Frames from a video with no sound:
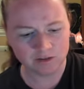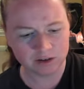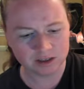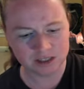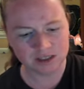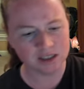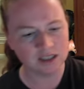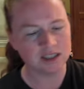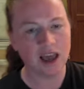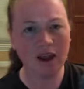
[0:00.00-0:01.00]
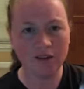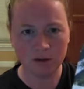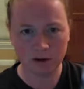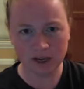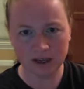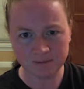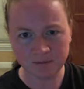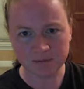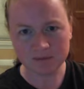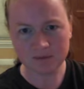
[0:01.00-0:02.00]
Versus this heavyweight,
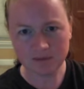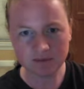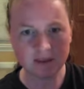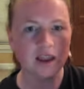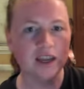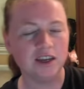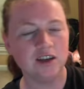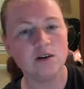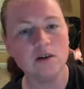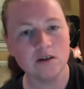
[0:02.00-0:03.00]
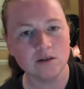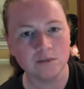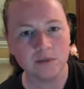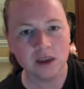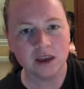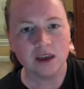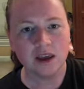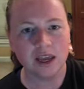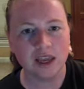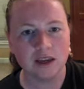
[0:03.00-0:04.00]
I had to go home
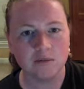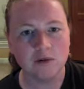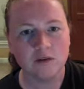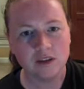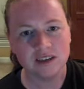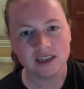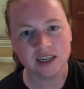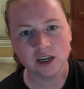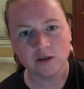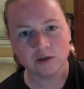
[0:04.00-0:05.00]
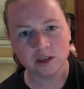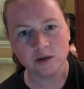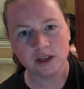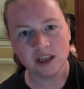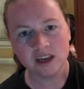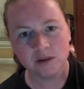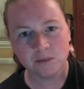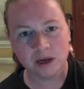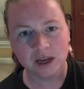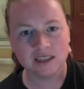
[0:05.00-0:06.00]
and move the design over to an 11
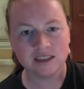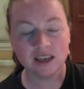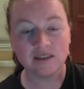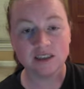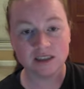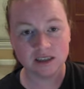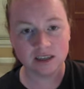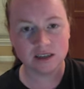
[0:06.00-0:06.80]
by 17